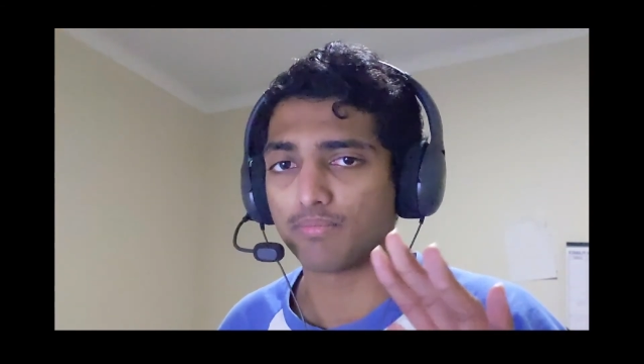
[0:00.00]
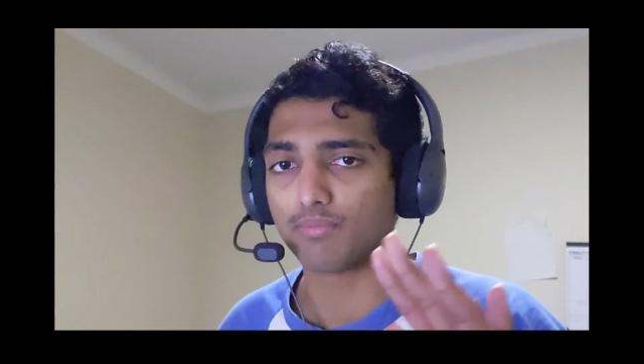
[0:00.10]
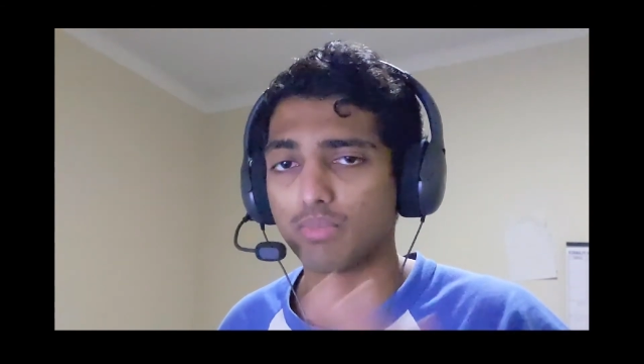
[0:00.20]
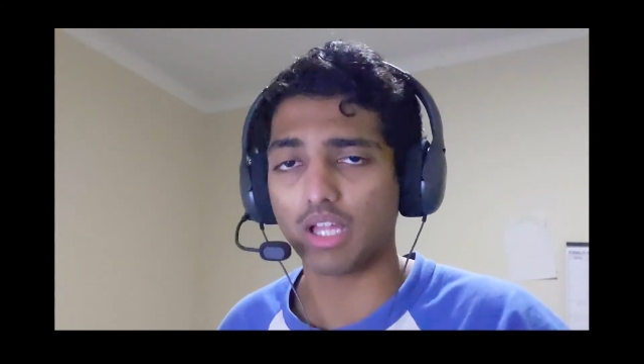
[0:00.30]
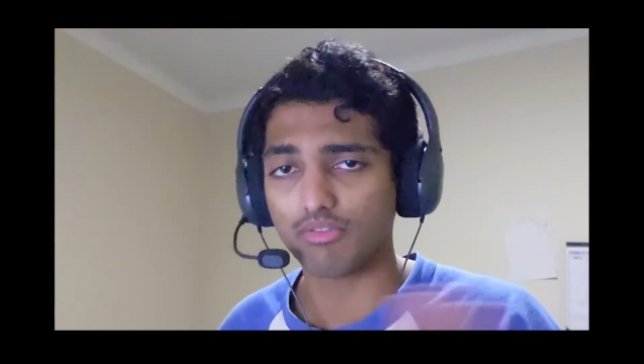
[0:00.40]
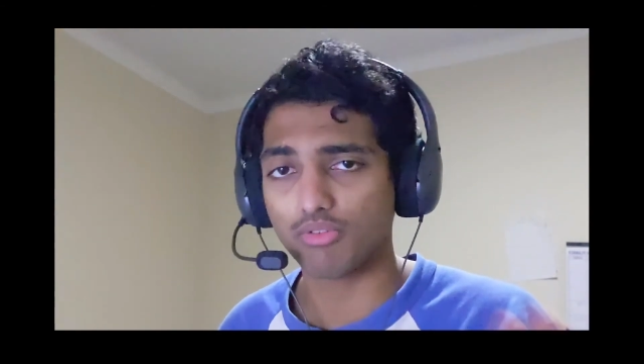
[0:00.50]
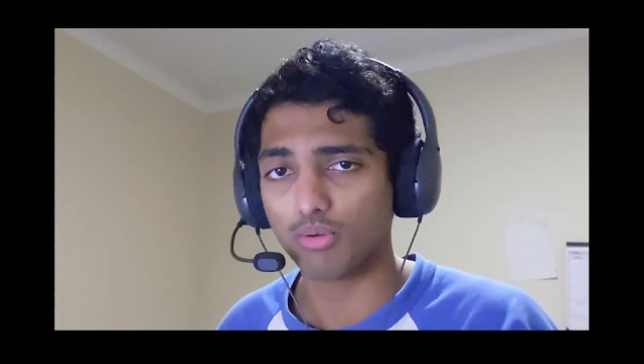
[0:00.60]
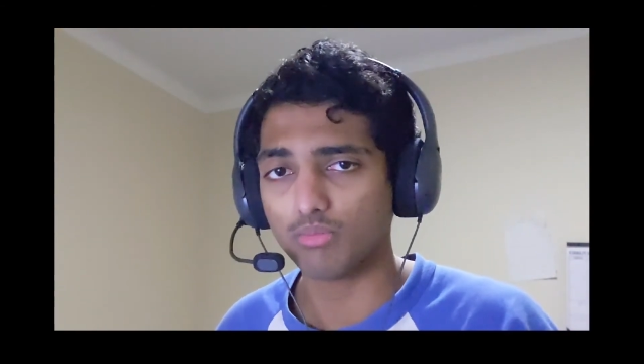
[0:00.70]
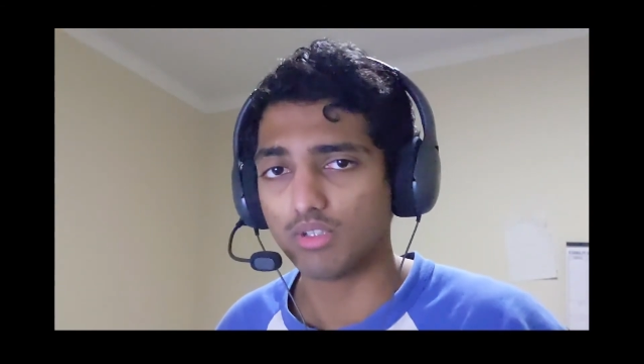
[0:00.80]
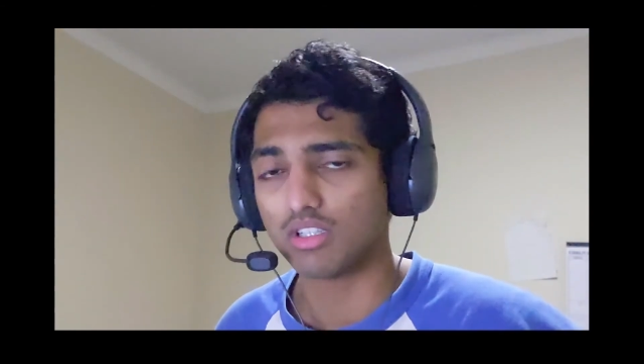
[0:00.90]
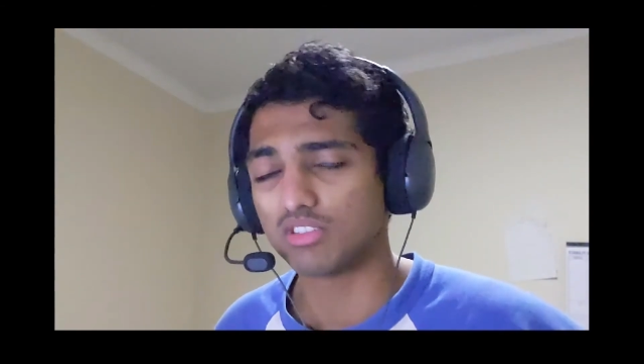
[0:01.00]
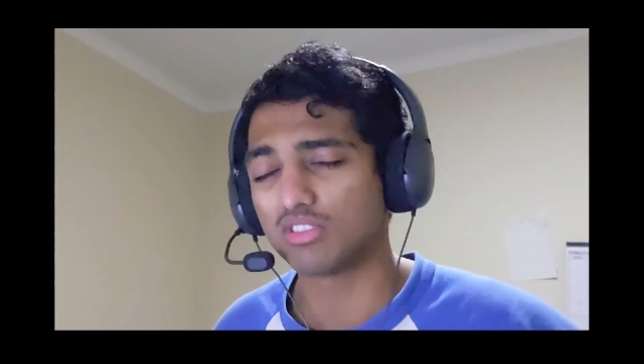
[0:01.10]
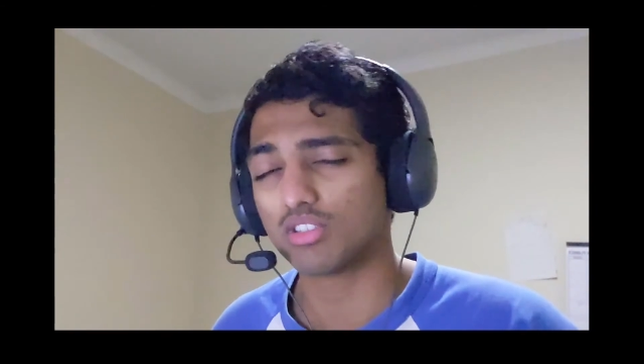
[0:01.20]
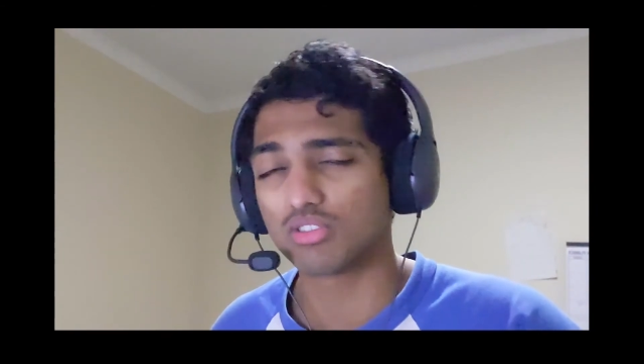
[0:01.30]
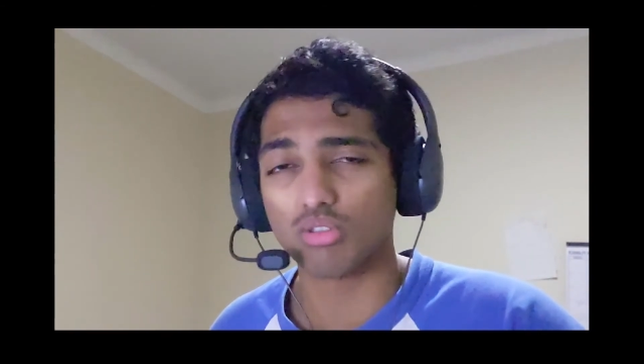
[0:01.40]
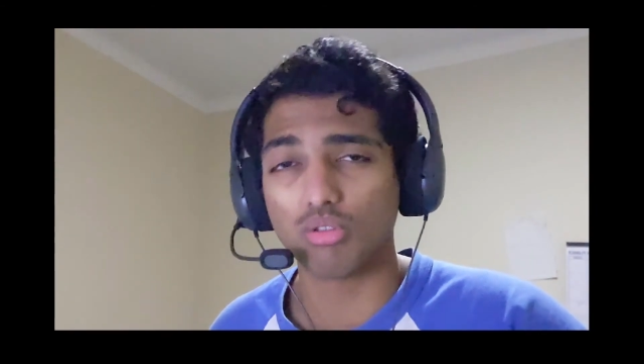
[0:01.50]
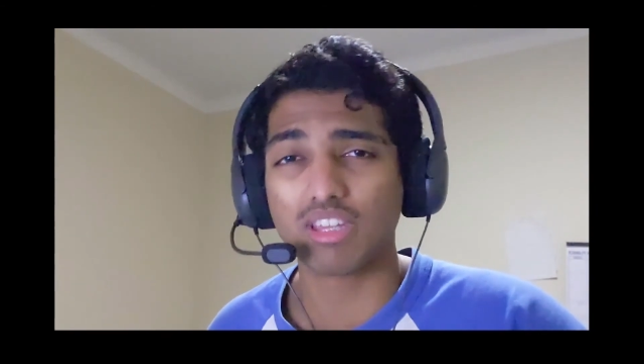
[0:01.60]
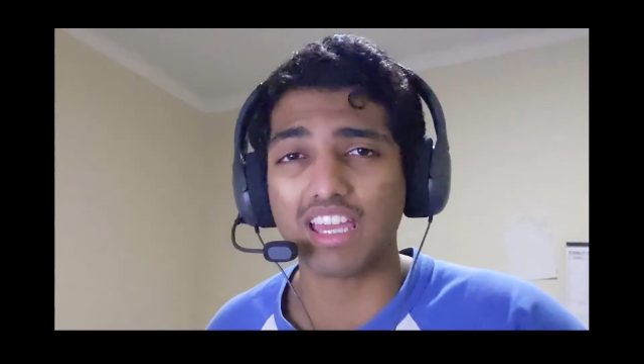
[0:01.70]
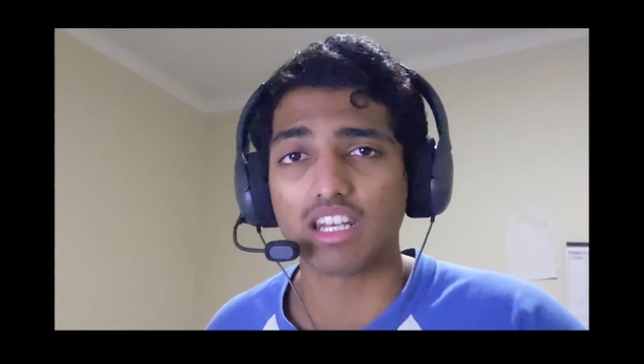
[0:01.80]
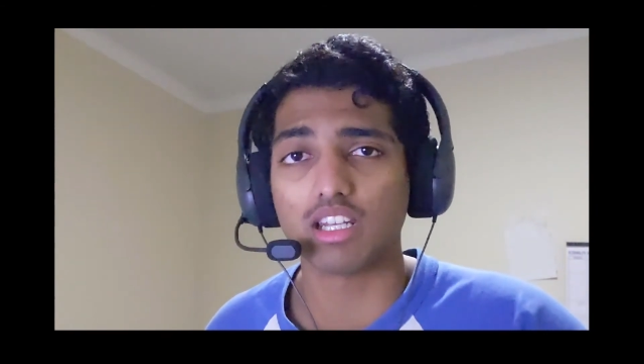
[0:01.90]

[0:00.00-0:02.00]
platform just to look at